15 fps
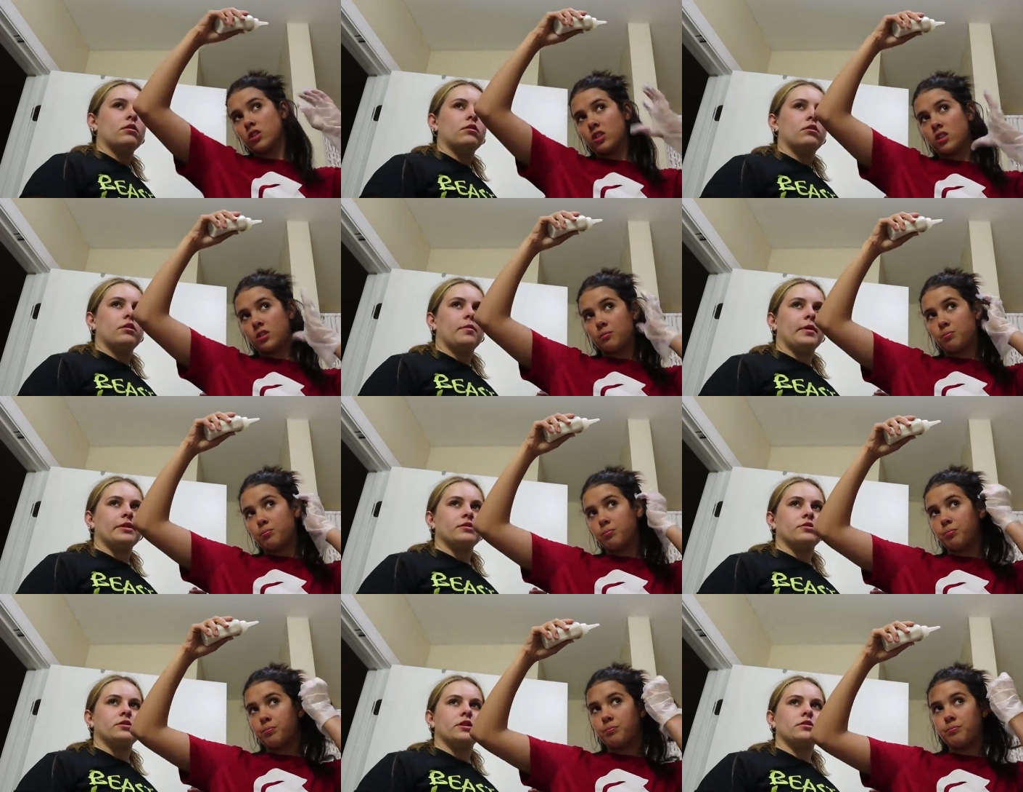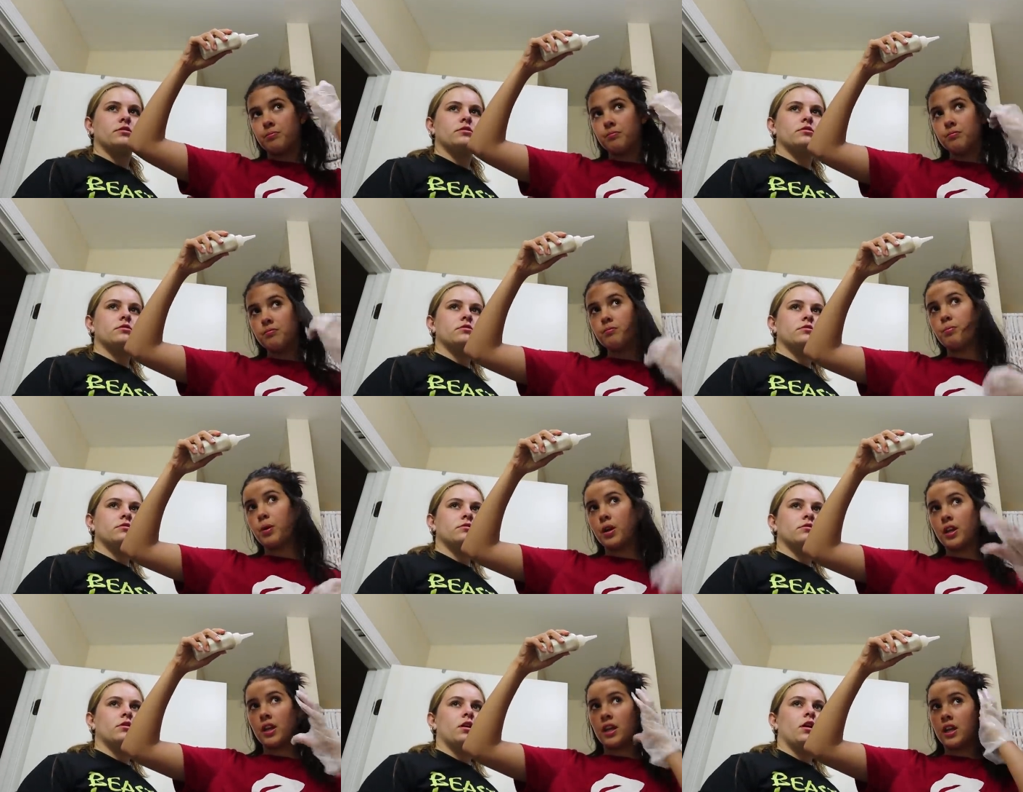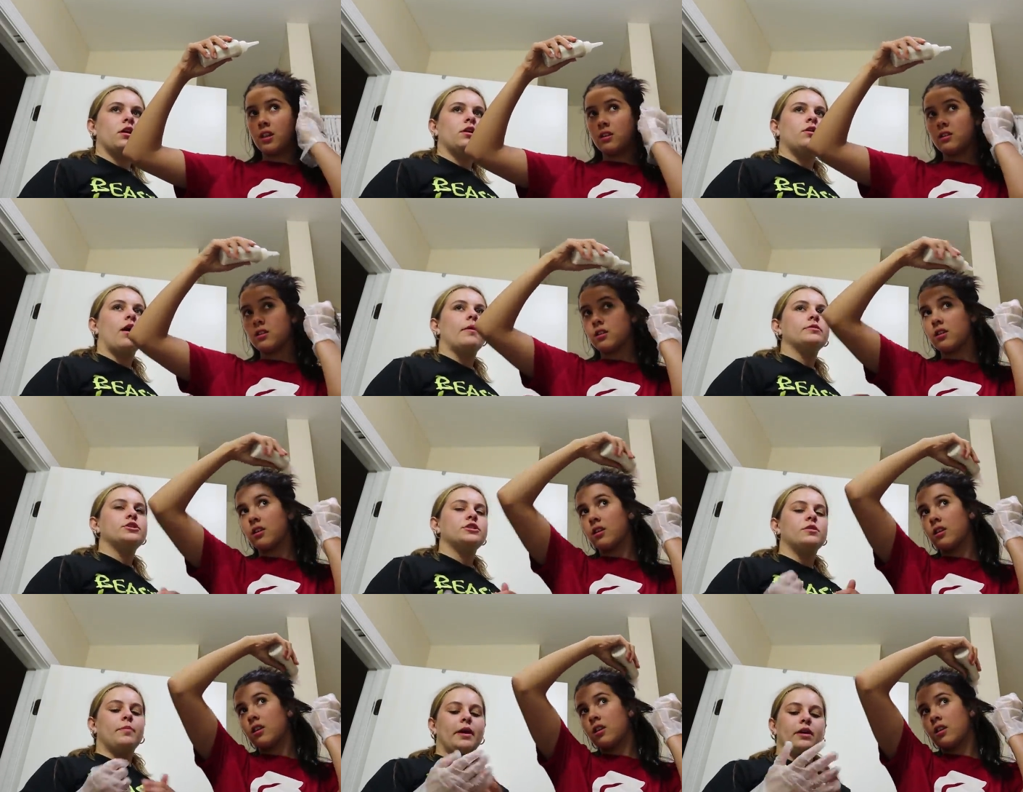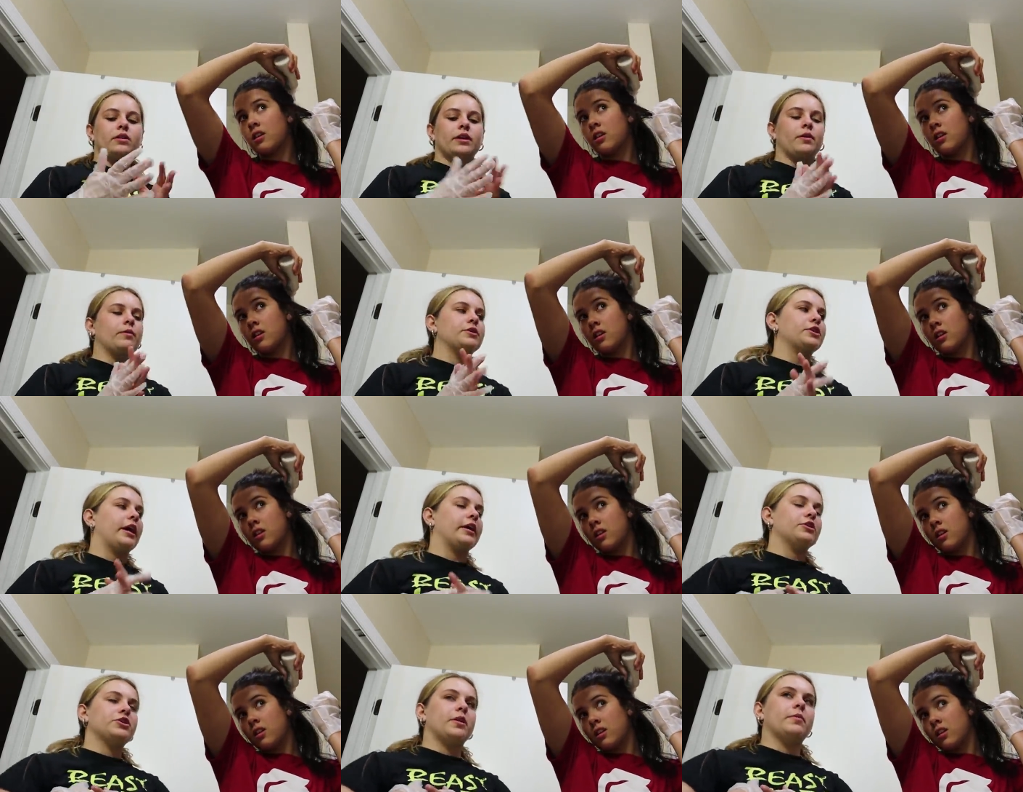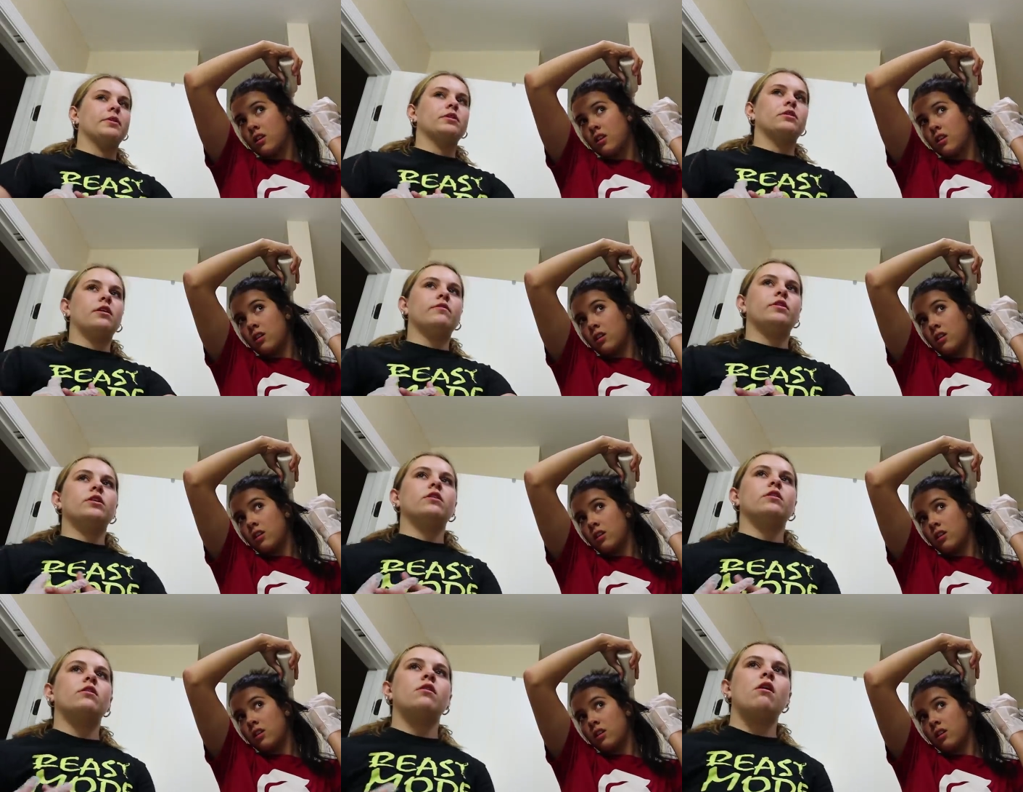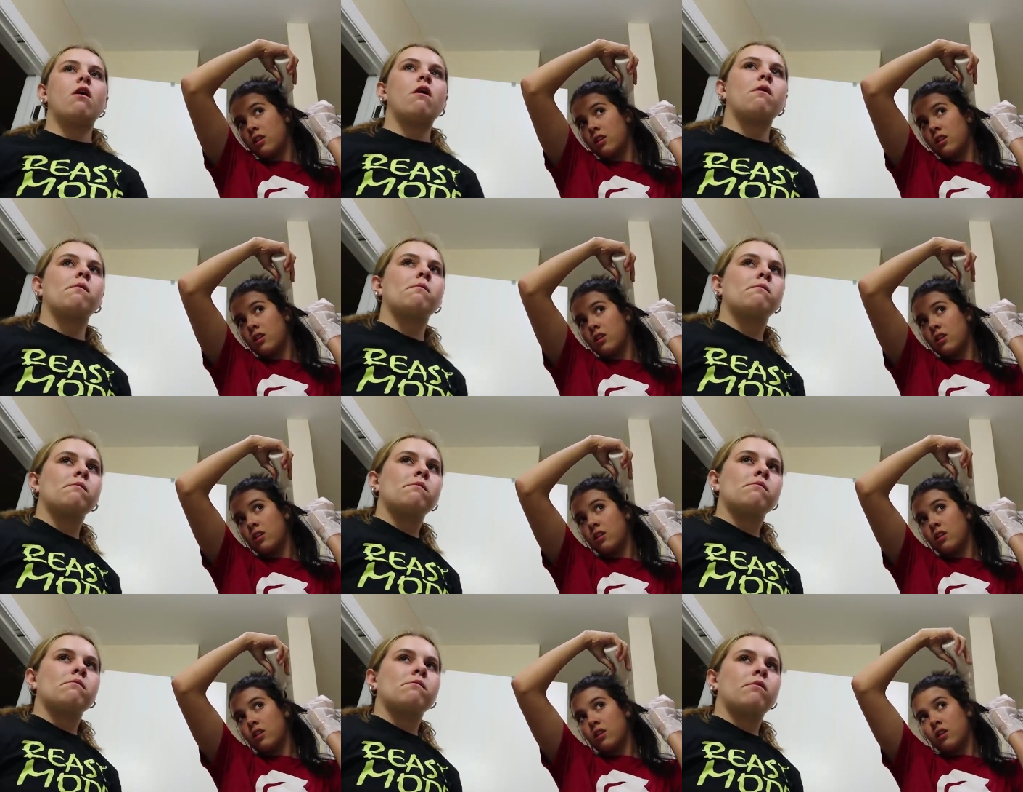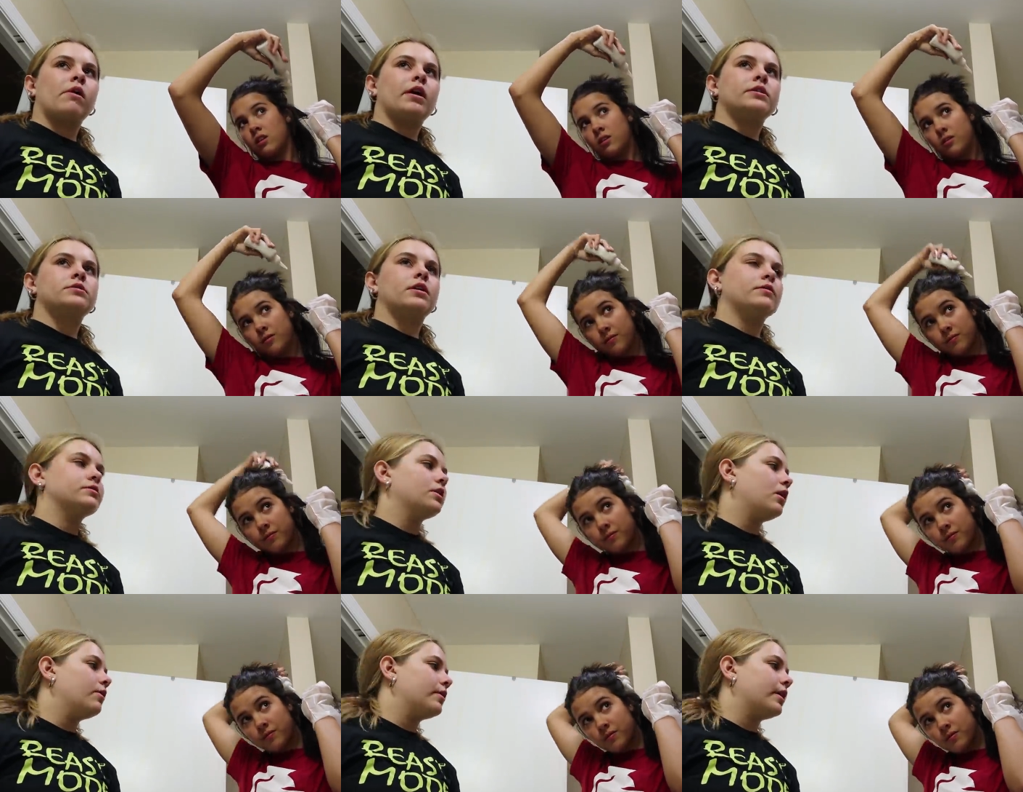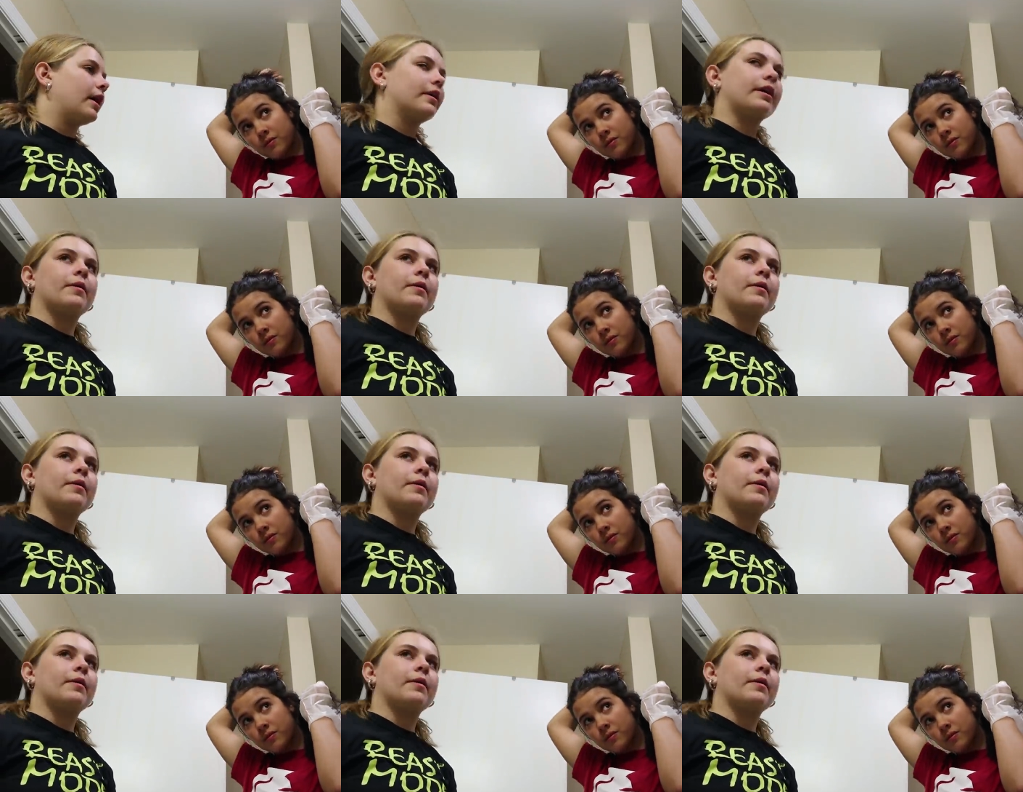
Speaker 1: just. That makes no sense. Put it in. No, I was just debating like which hand should I put the glove on. That's what I was. Oh yeah,